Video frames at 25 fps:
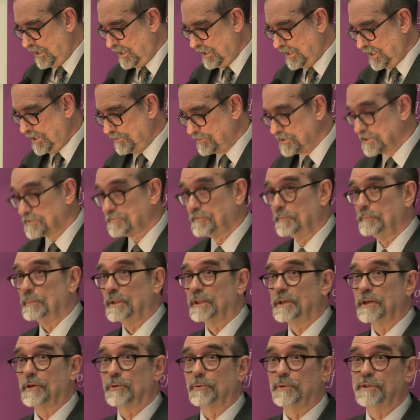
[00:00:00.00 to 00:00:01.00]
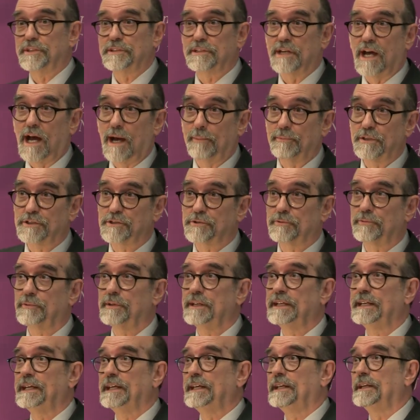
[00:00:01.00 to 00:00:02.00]
He was familiar with Thomas
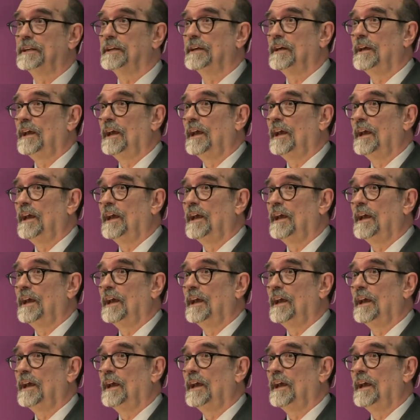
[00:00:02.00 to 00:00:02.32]
Reed